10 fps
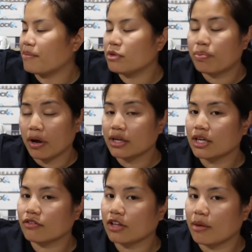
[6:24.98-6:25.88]
You probably could
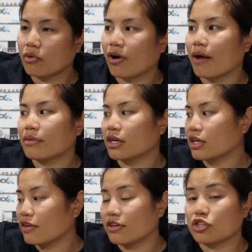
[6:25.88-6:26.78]
get a lot more. I'm going
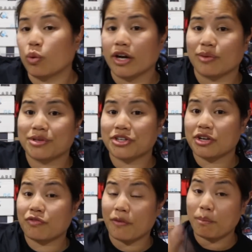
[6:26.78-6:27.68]
to give it 20, which
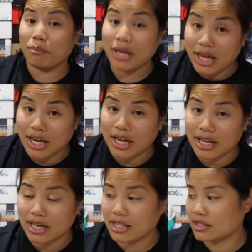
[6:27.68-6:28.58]
for
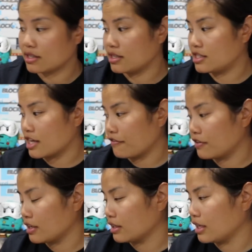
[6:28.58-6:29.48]
me is
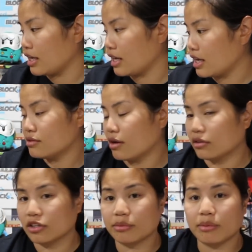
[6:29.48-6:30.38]
definitely a
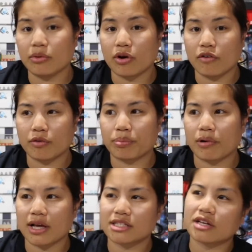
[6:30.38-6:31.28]
little bit more
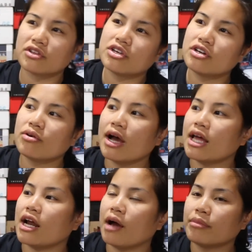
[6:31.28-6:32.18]
overpriced. Although, you know
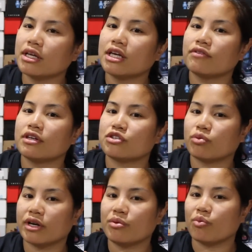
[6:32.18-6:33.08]
what? I'm going to give it
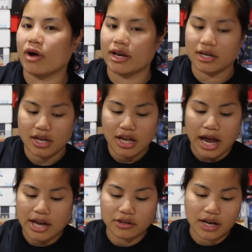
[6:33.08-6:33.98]
21.
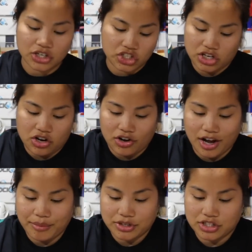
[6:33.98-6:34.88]
I don't actually know
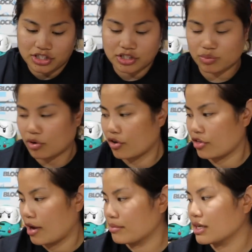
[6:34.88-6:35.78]
how much this is
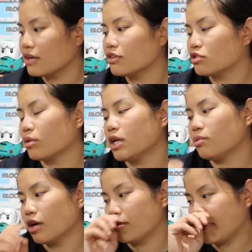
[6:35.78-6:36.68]
worth. I'm going to give it
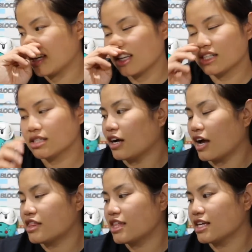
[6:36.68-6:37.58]
21 because
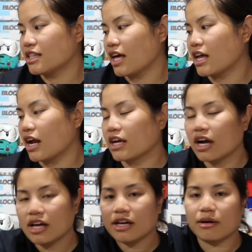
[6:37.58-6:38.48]
I think that I
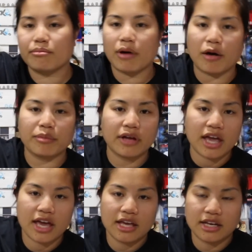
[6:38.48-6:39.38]
got a
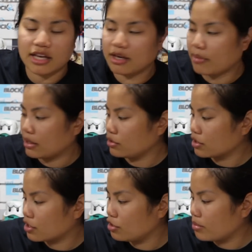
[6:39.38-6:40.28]
bobblehead in my
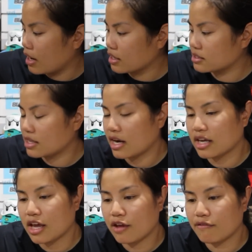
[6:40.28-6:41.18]
Ludiku box that I
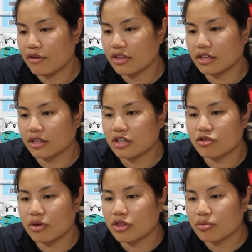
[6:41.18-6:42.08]
gave, I think, like
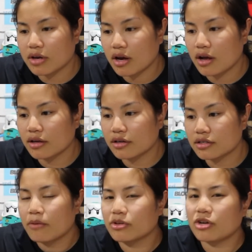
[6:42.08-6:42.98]

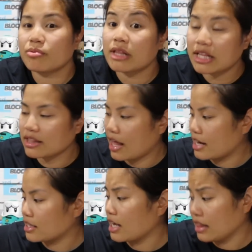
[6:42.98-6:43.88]
$23, which I really
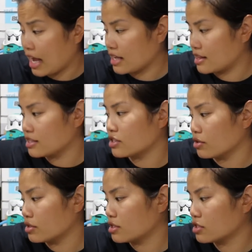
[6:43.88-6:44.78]
liked. I like this,
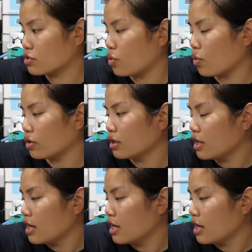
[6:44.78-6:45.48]
though. This is cool.